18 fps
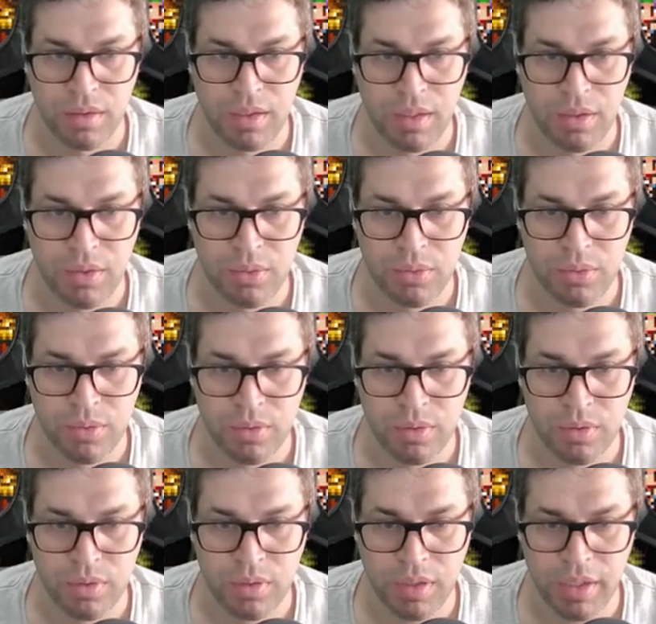Now,
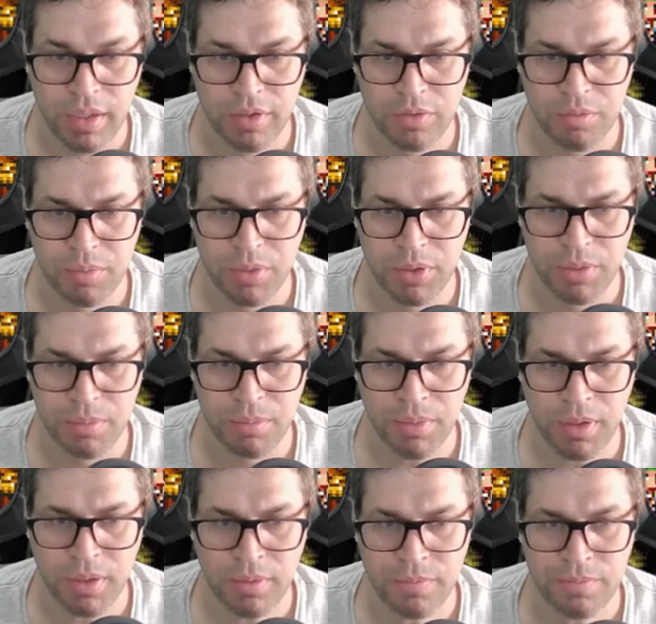ice pretty
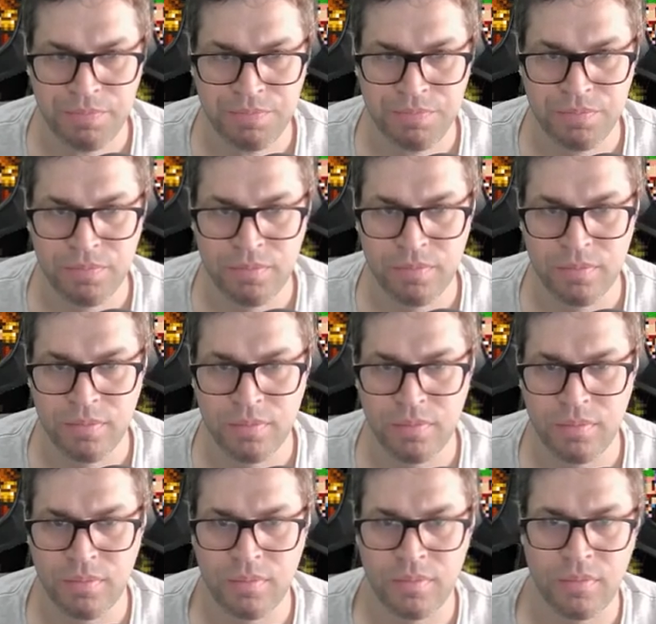Palm.
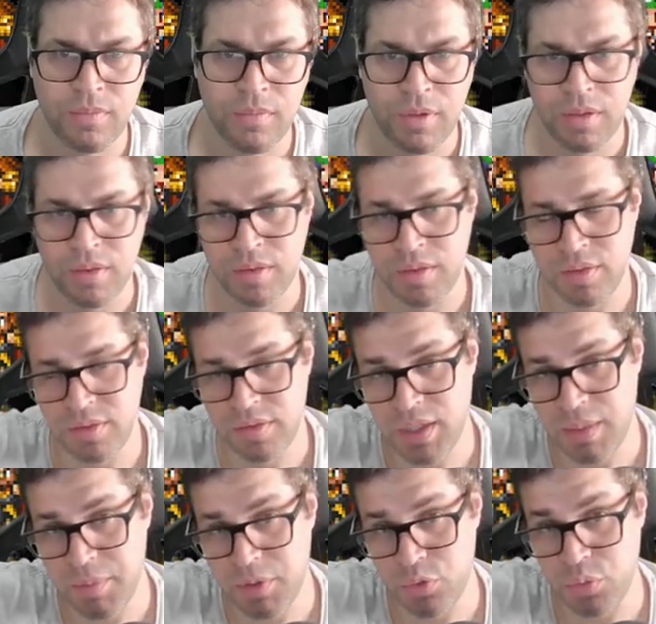This
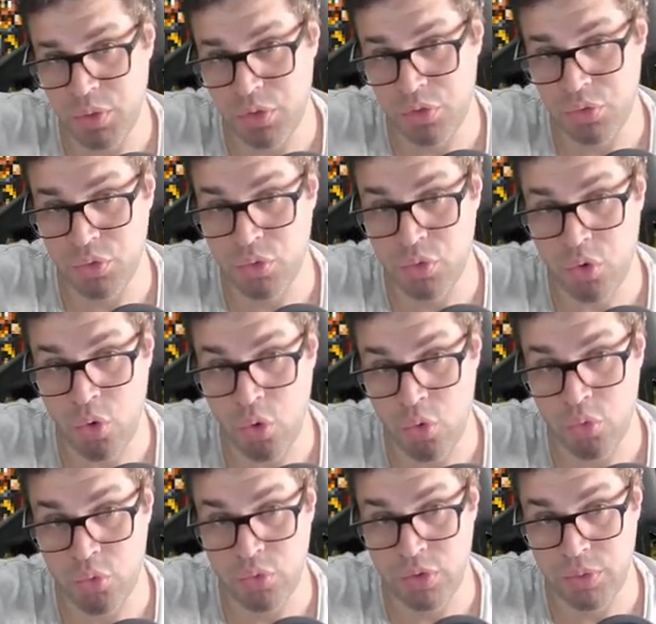time it's weak to
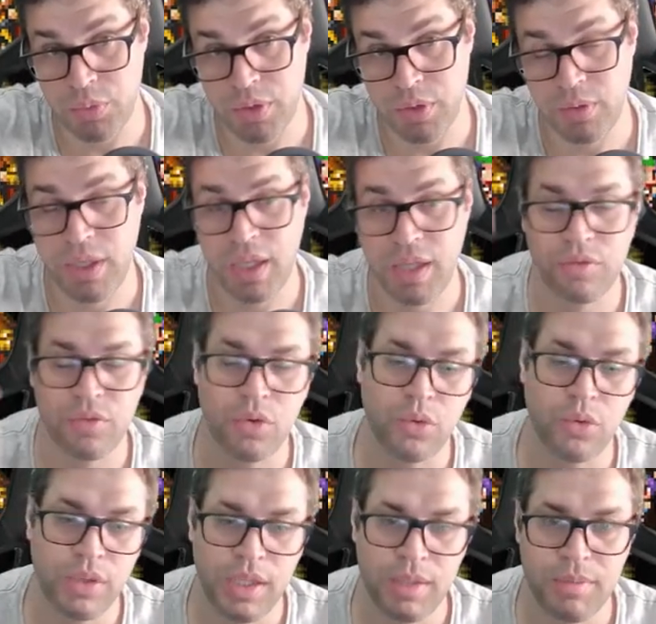cold. We don't have
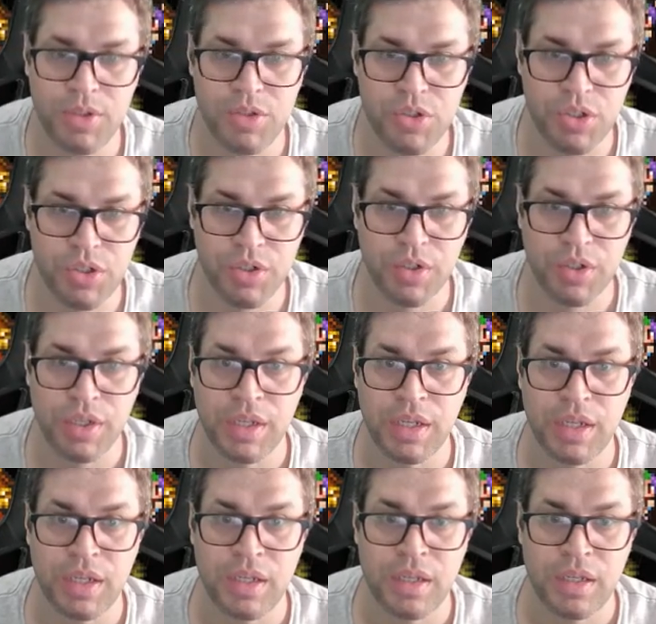cold damage here.
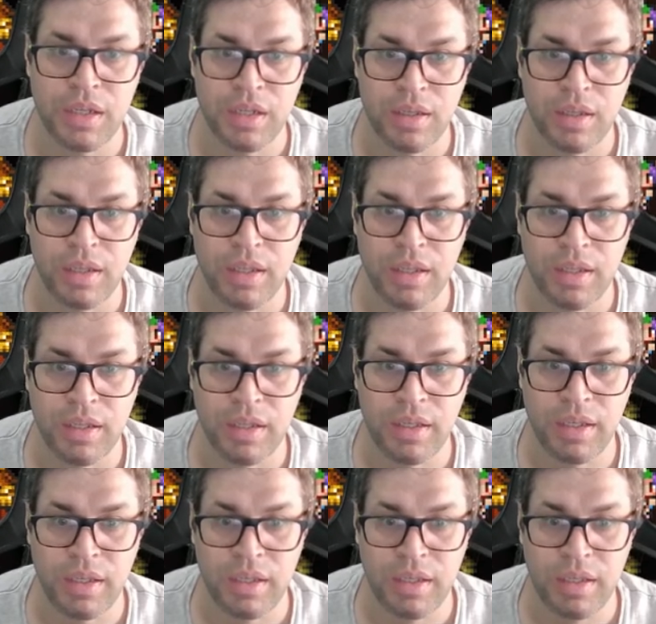
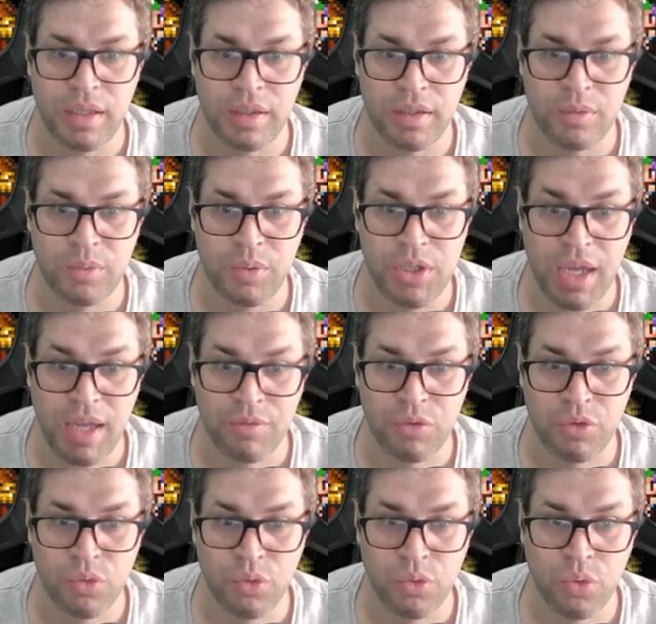Uh, and we
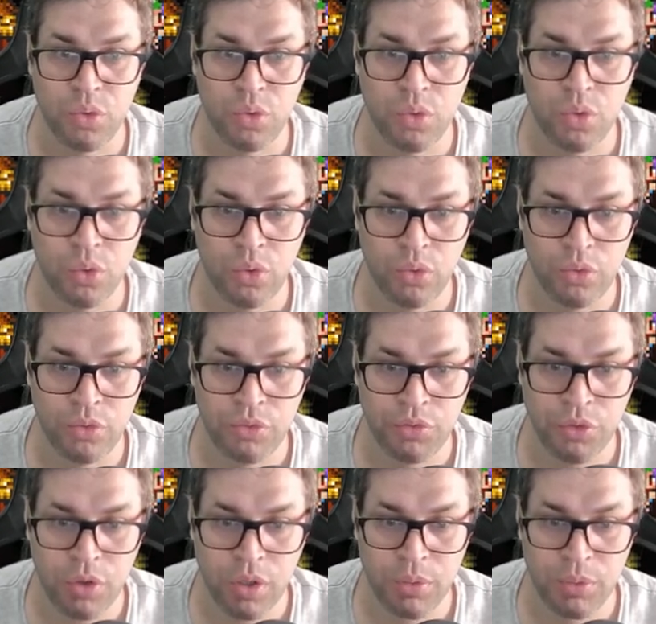have to go
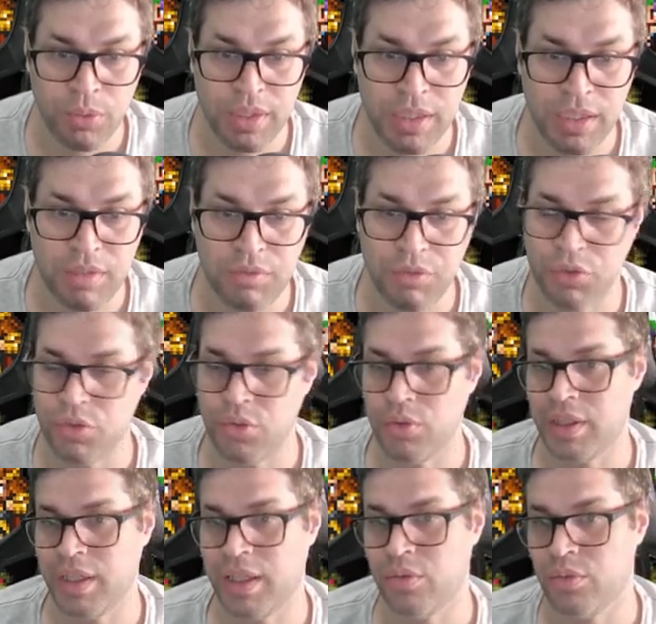for relief
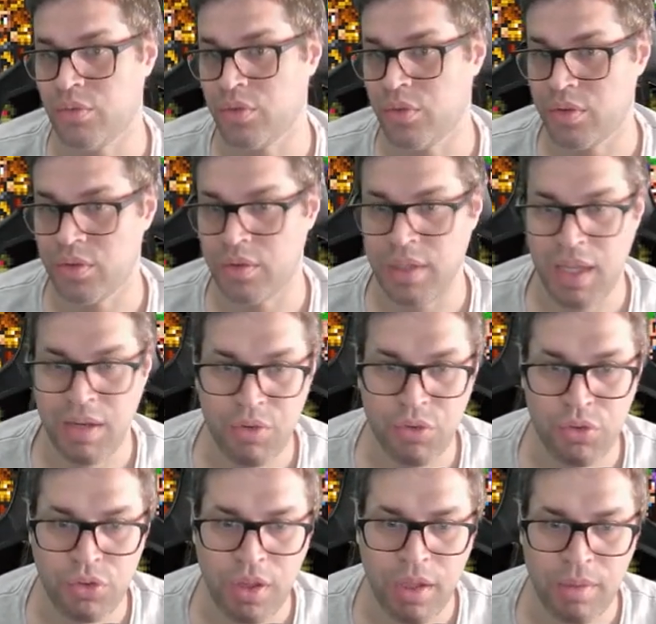zone now.
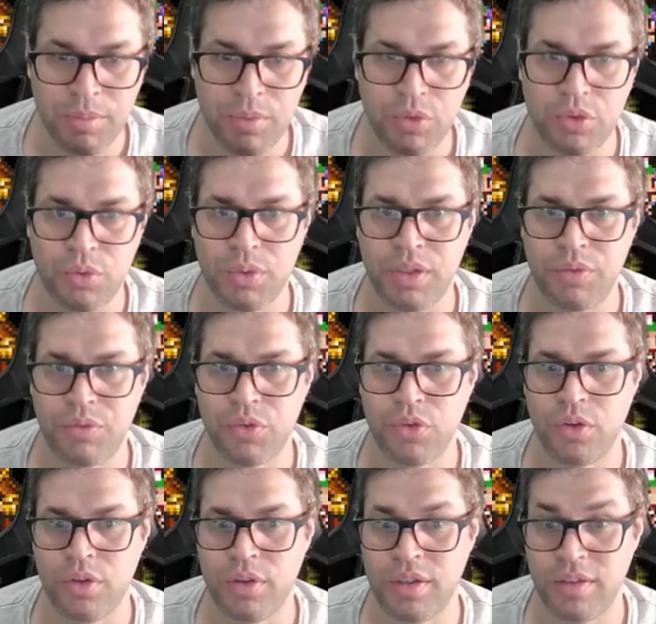Never stop using relief
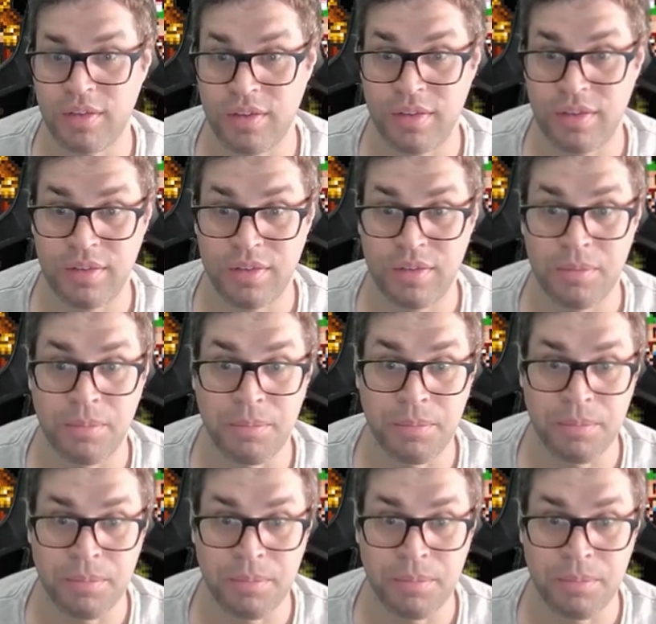zone. This is